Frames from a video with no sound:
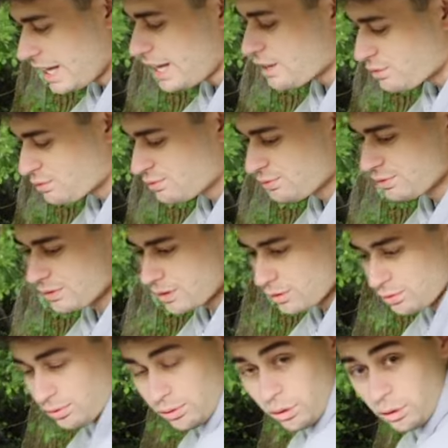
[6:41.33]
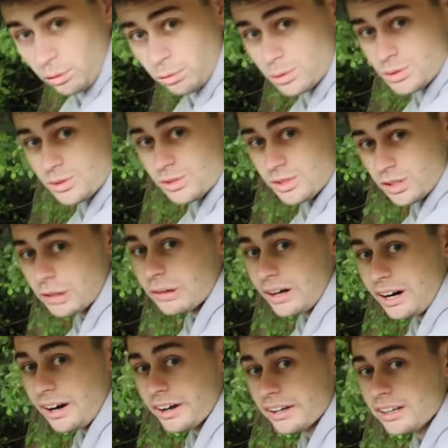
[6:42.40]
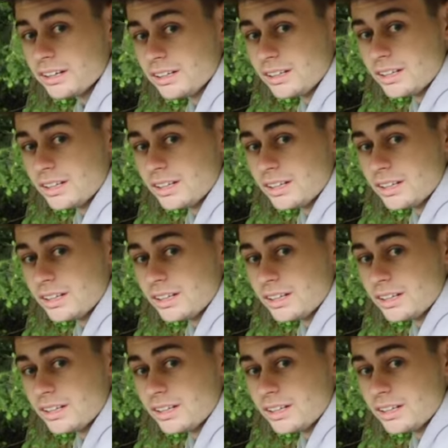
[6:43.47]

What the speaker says: if the floor wasn't so high.